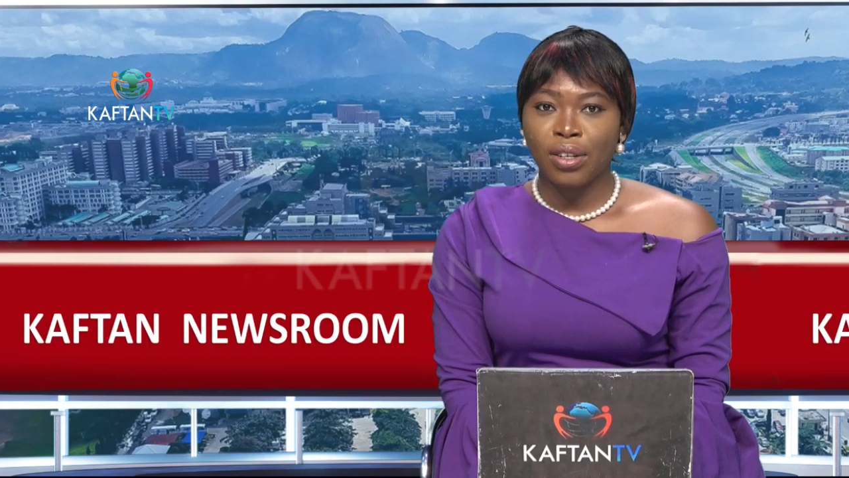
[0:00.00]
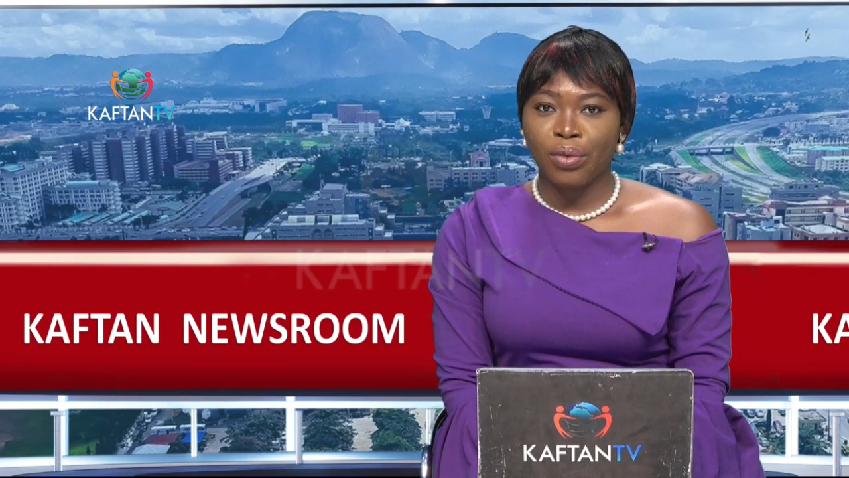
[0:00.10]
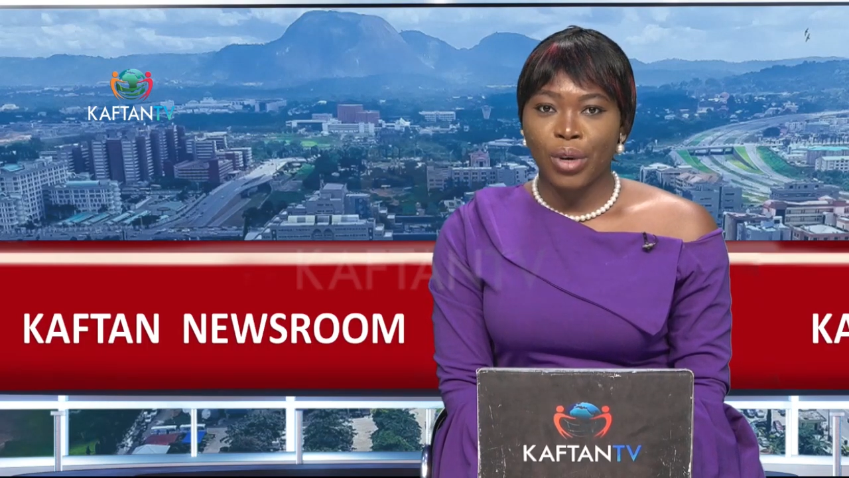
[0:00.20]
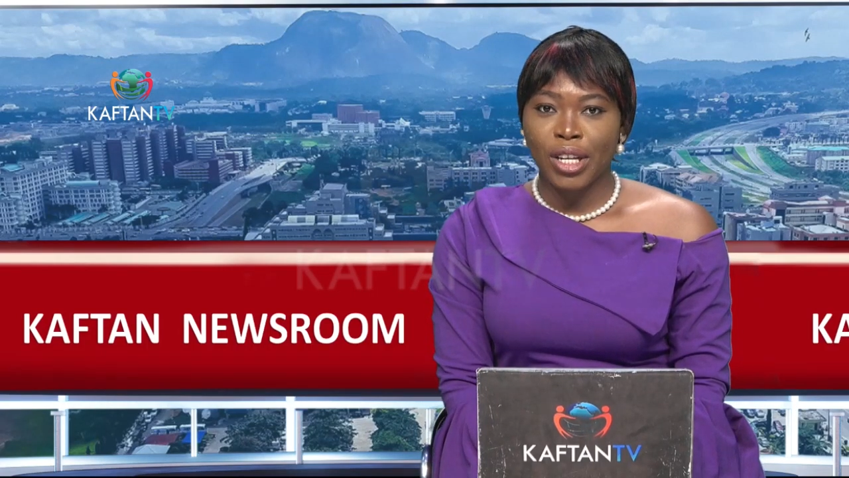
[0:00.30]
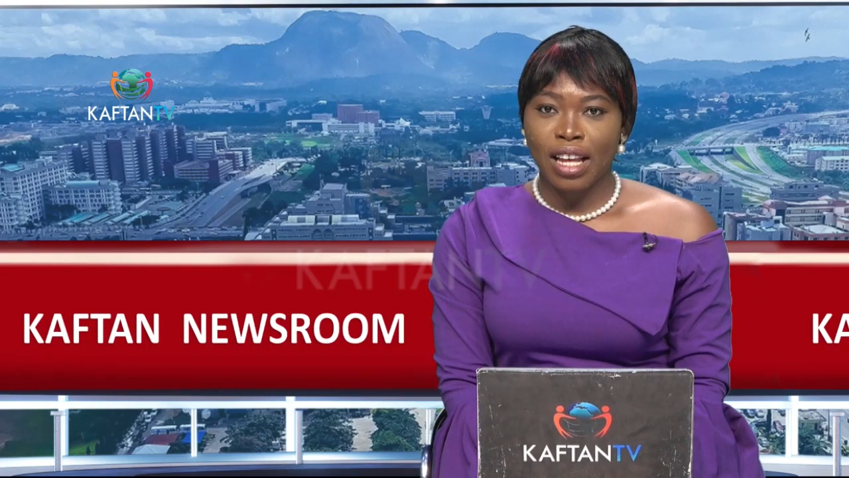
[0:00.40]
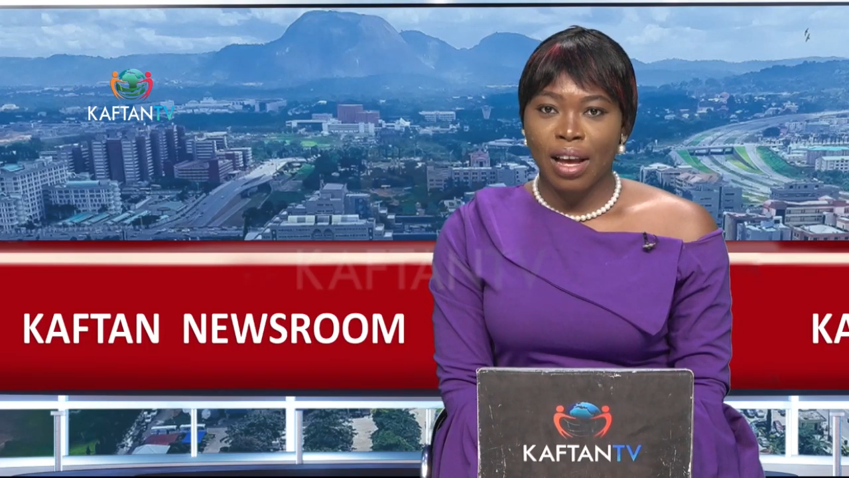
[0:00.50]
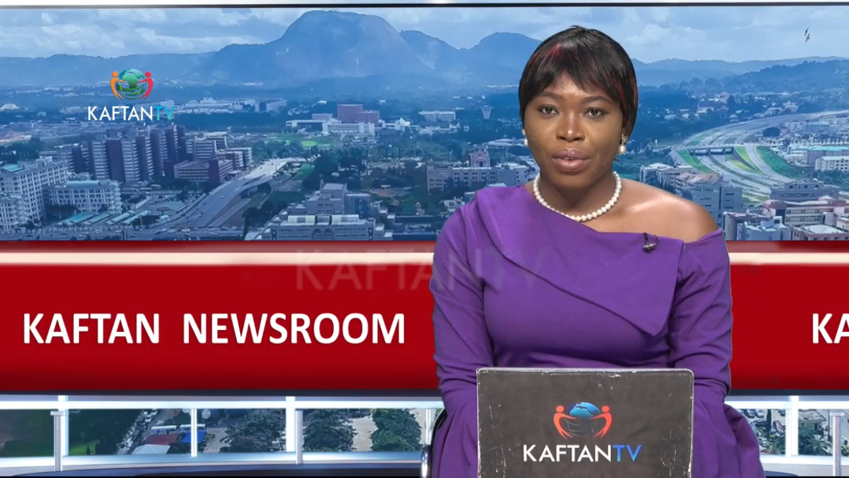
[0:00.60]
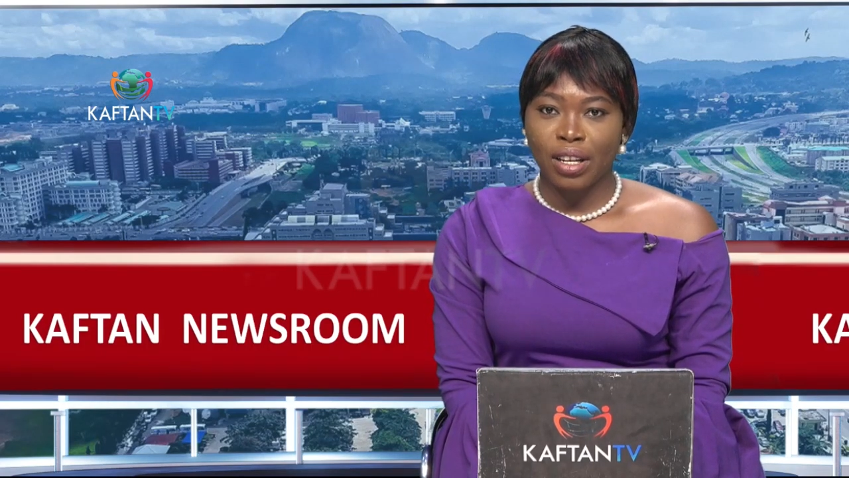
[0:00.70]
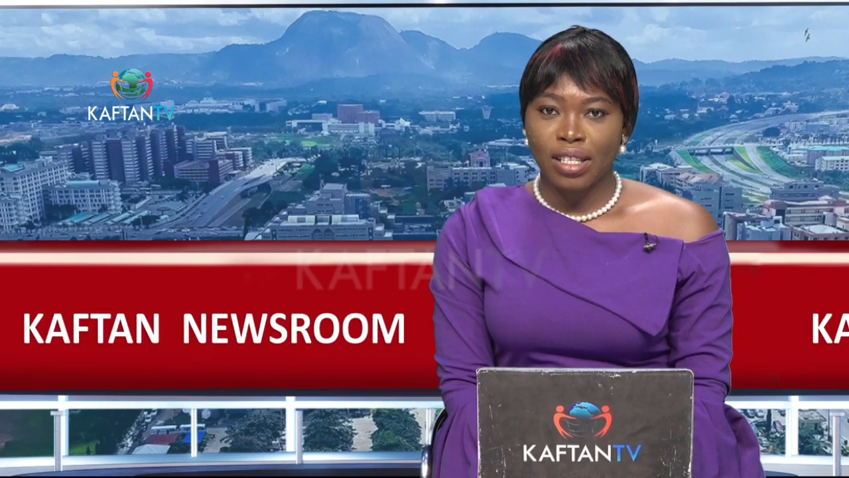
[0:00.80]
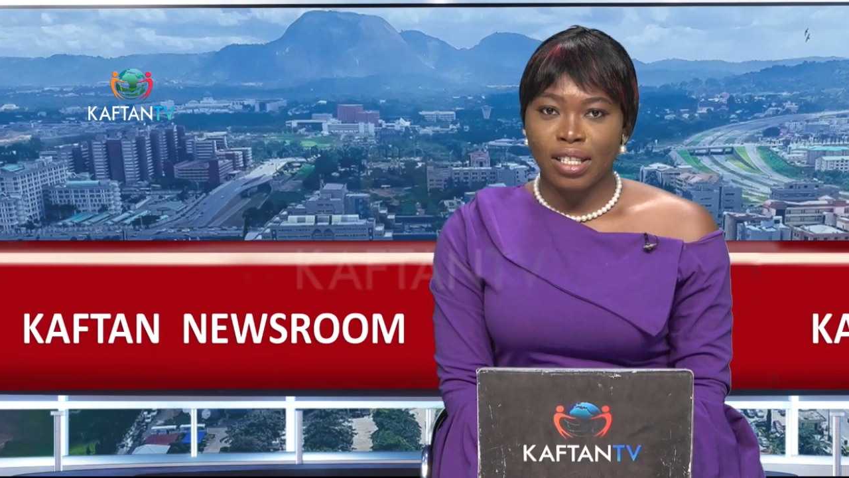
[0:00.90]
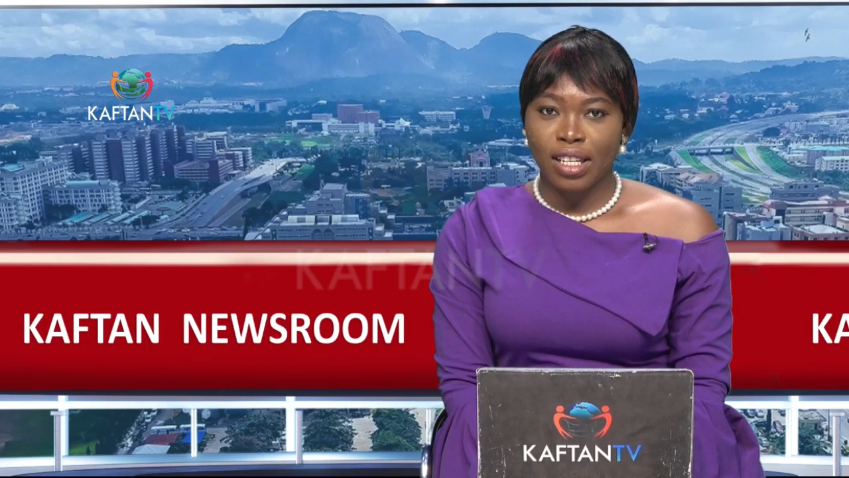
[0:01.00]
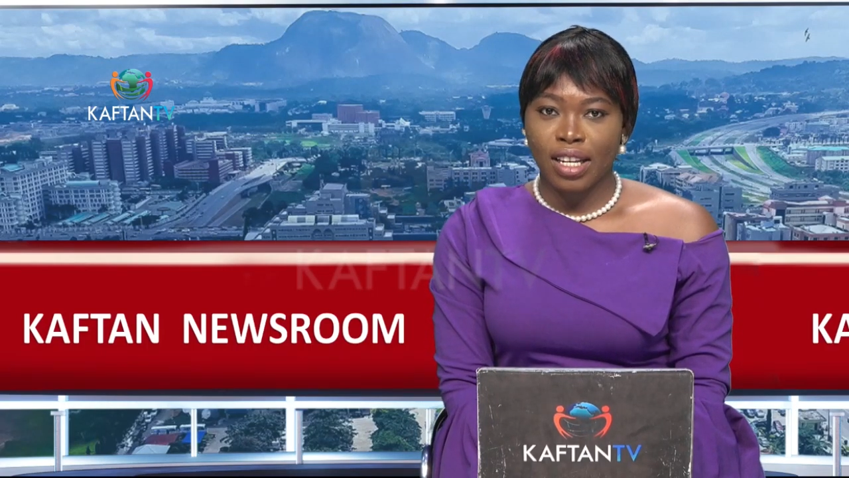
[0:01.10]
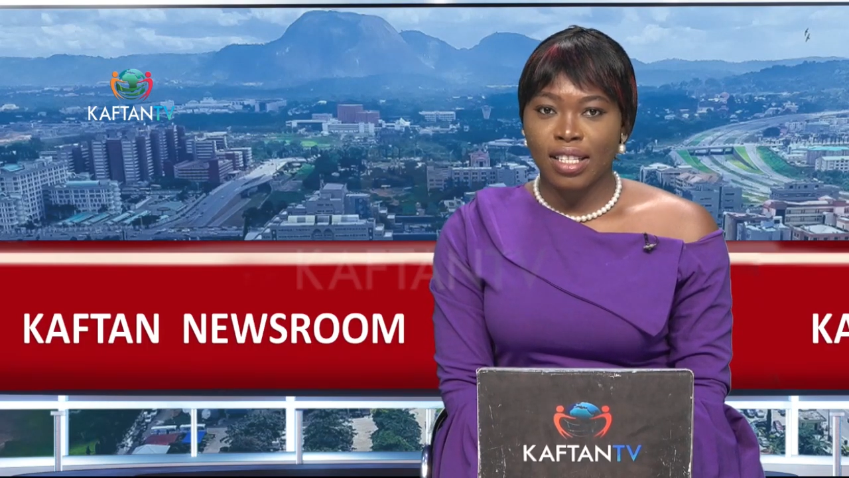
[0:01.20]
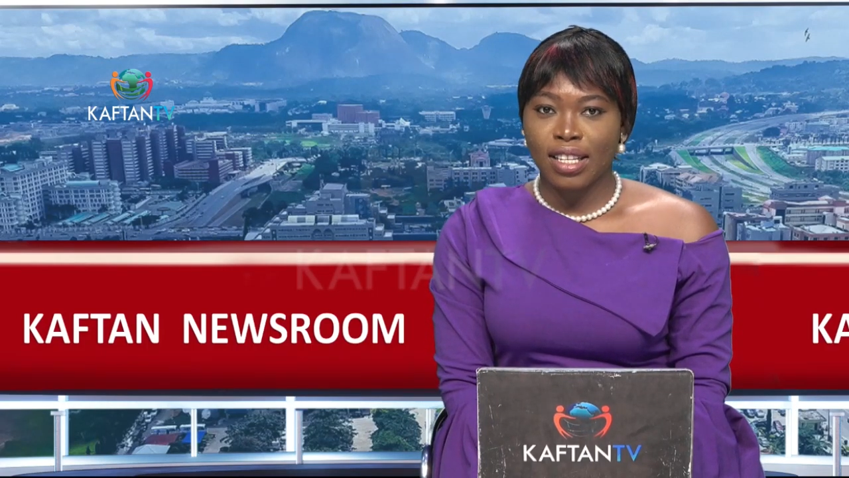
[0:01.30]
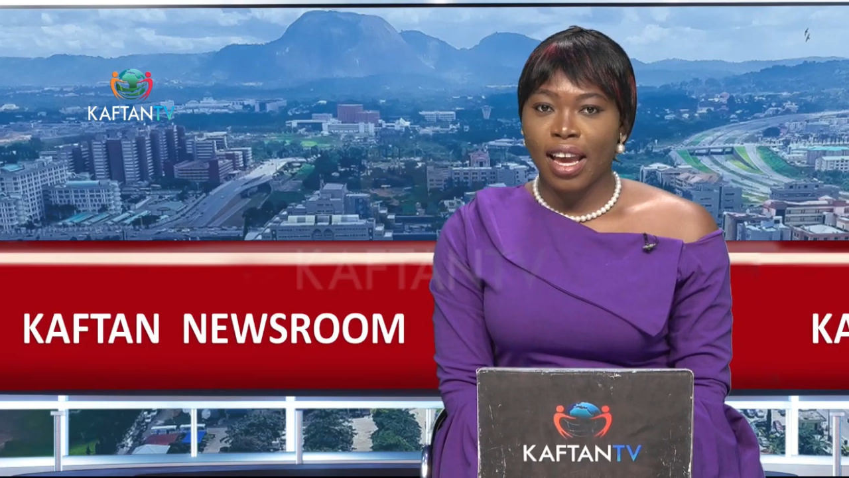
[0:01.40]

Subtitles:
of West African States,